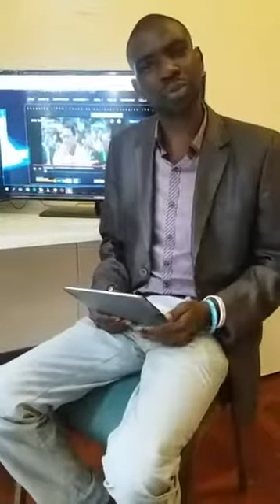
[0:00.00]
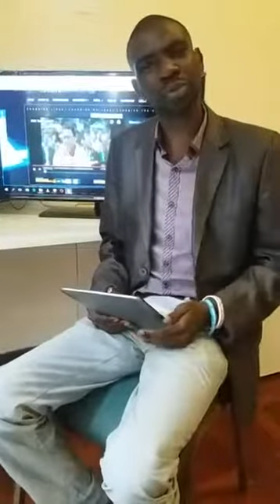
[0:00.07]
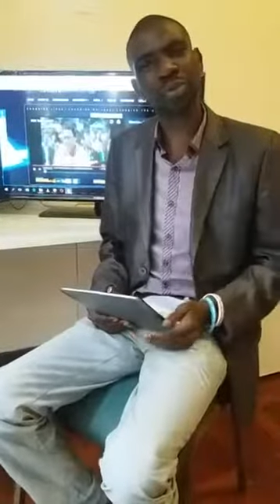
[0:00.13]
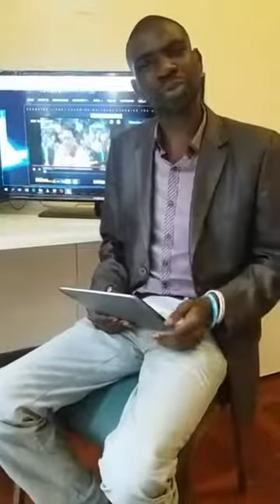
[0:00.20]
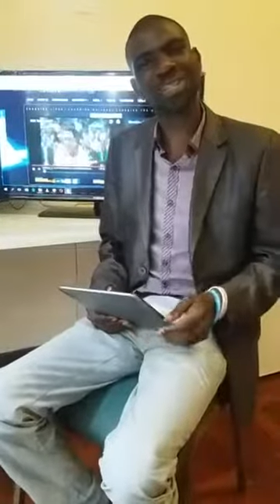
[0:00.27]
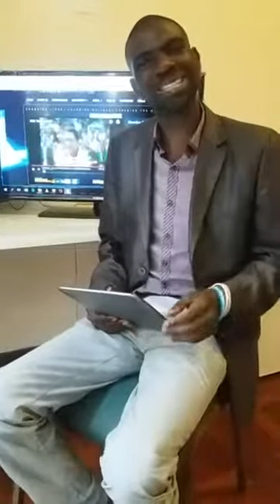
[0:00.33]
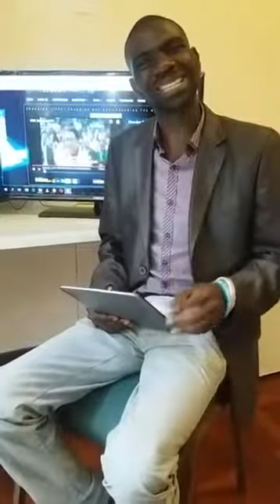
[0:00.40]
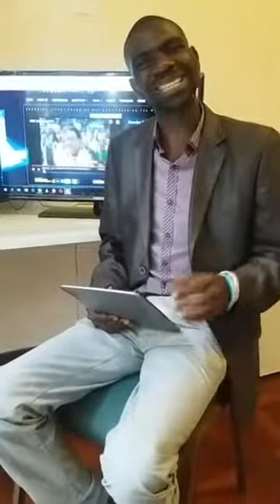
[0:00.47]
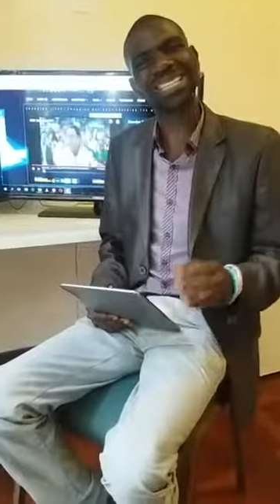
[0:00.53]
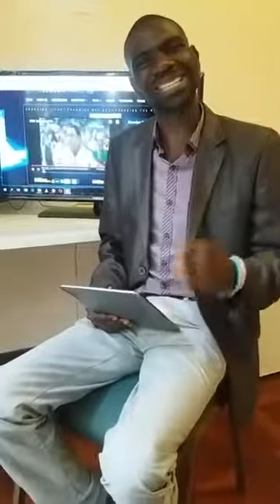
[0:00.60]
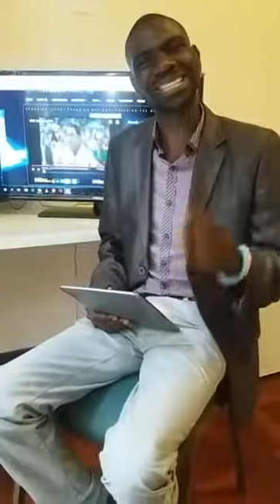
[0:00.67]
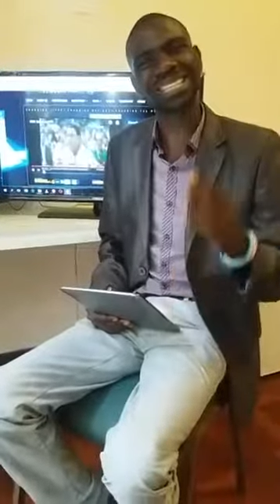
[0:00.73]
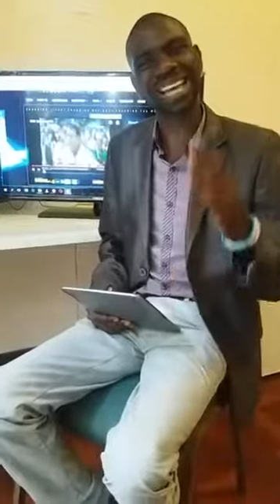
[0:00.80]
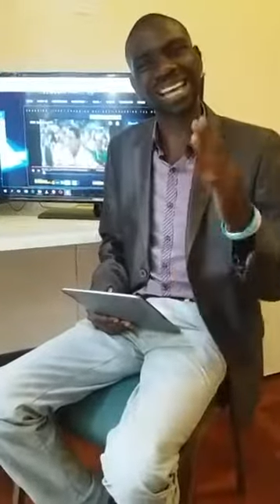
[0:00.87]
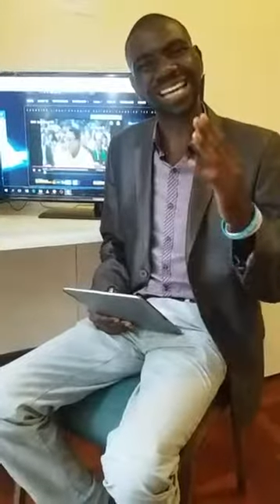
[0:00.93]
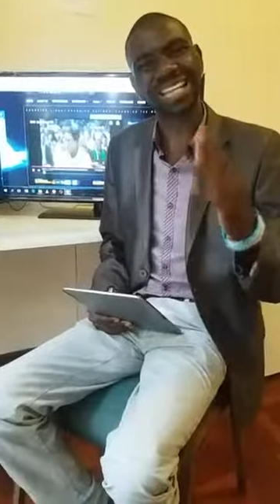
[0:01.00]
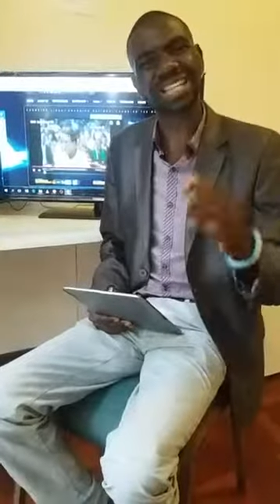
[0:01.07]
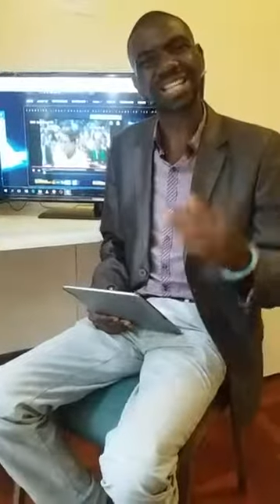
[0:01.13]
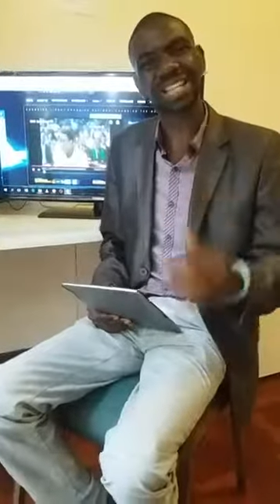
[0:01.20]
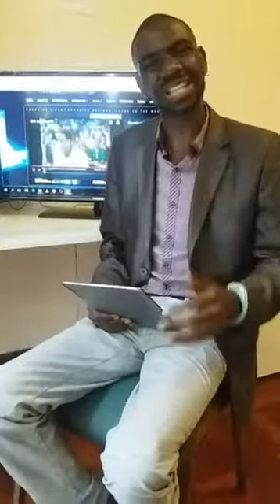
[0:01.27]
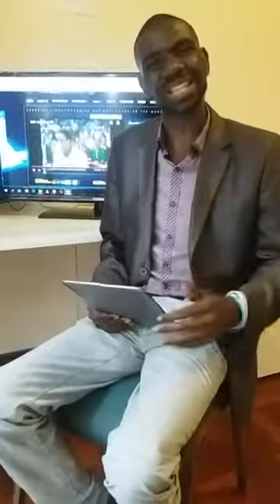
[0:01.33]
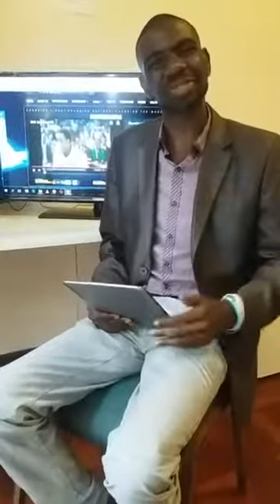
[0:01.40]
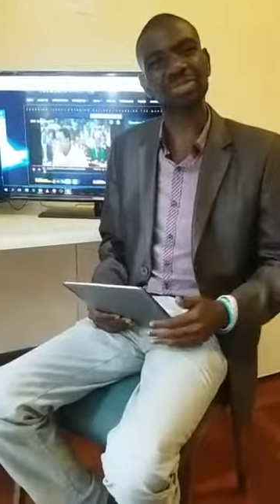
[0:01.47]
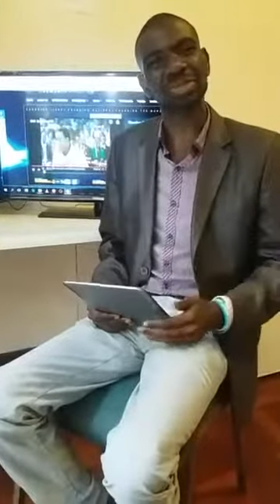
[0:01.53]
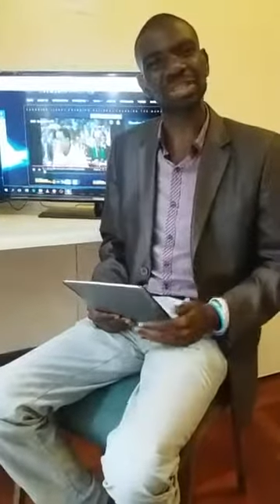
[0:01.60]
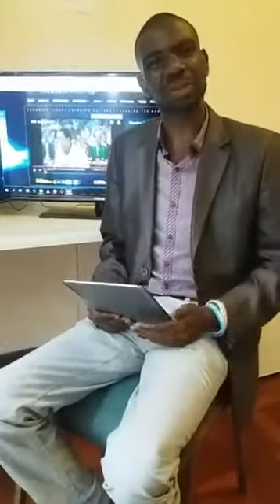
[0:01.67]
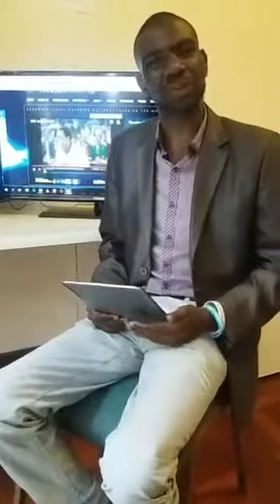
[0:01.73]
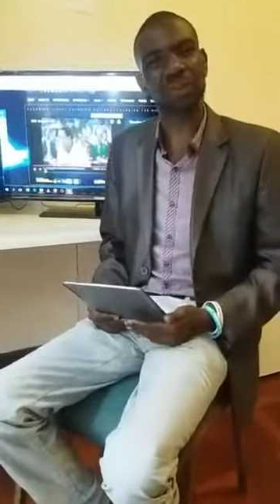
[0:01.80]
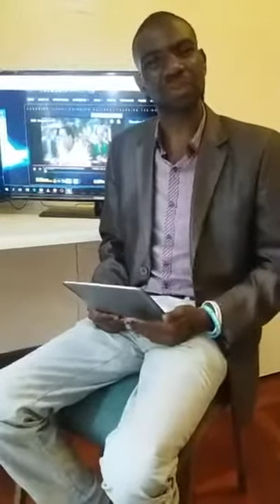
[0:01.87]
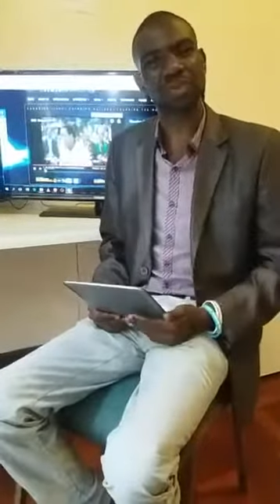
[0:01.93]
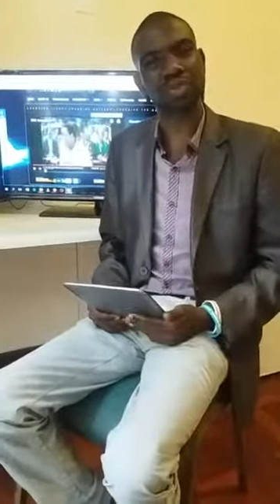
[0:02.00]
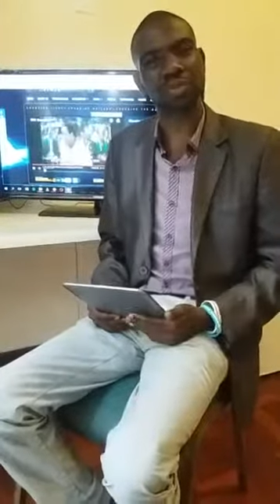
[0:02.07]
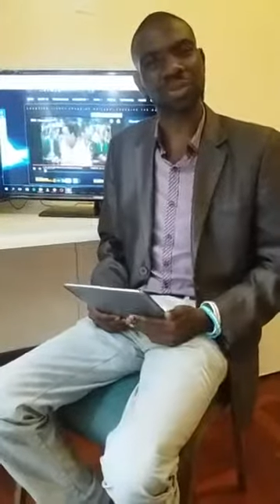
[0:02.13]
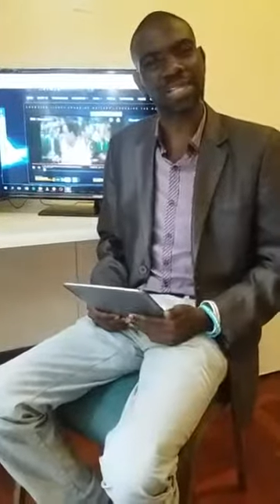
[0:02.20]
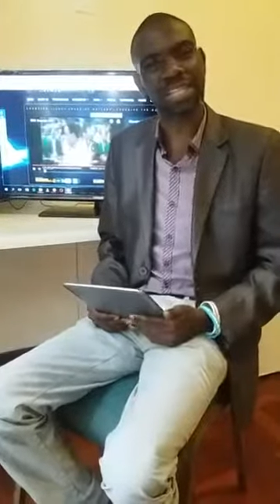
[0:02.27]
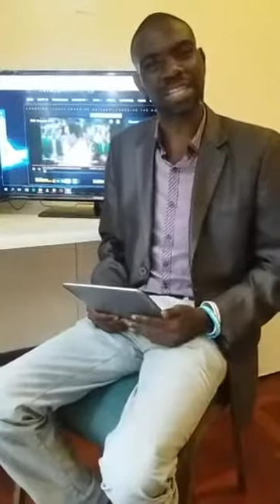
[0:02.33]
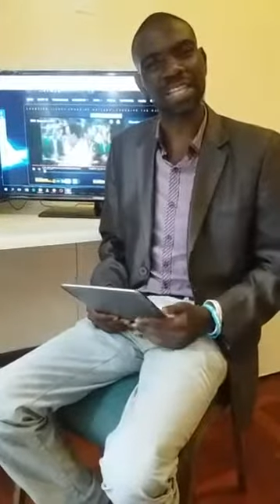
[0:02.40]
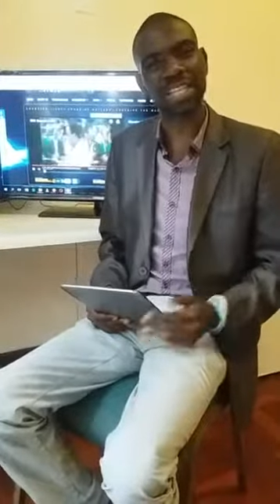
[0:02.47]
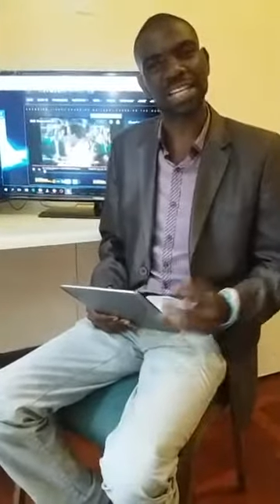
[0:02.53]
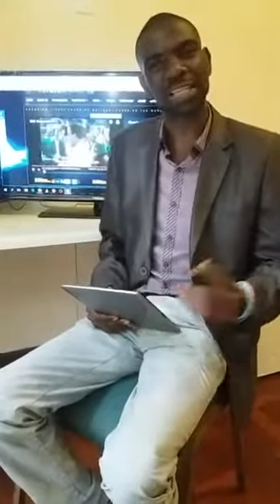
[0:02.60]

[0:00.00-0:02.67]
Because there's a direction that you're supposed to be taking